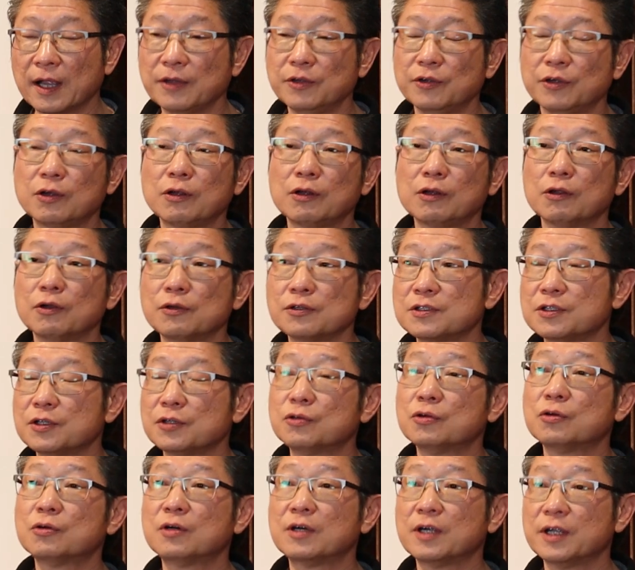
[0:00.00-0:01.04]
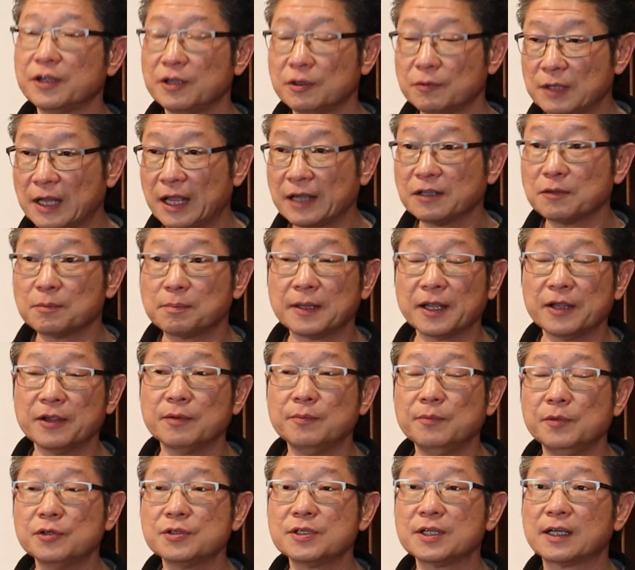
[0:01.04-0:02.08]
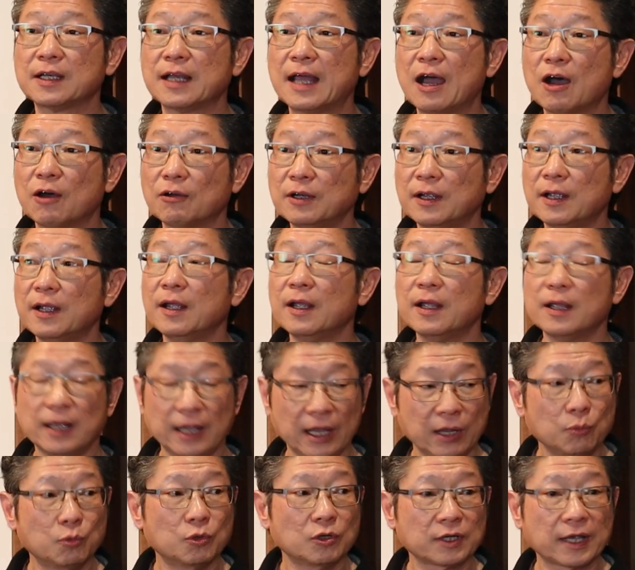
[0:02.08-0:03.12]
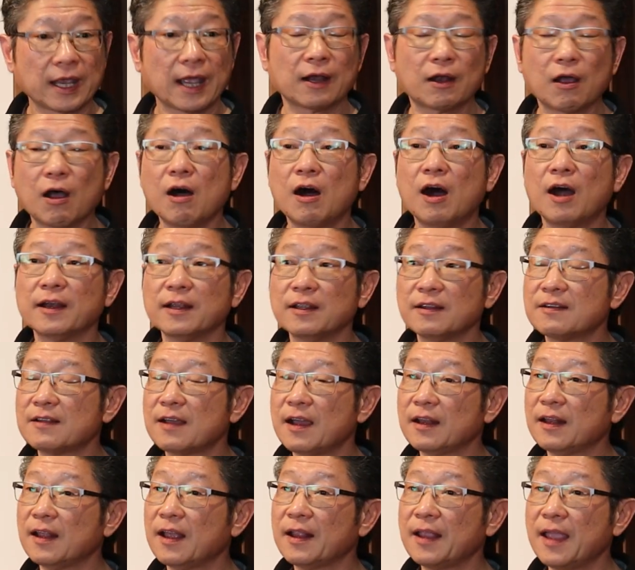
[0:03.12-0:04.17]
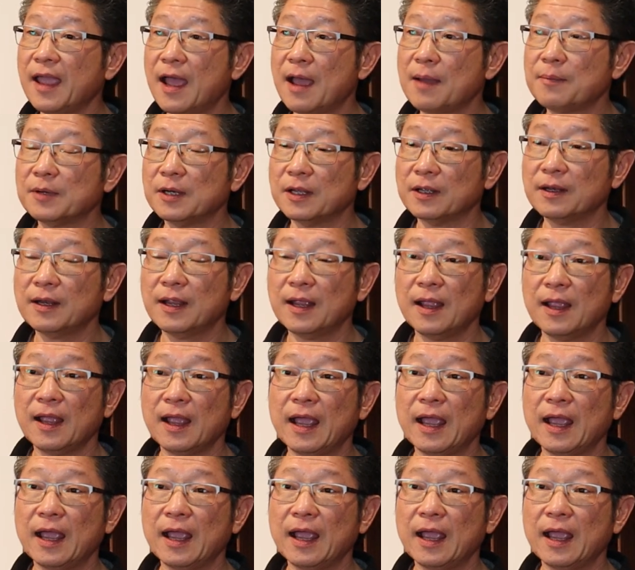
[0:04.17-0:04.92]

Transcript: and you close the door and you like to play your music loud, it will get hot inside that cabinet.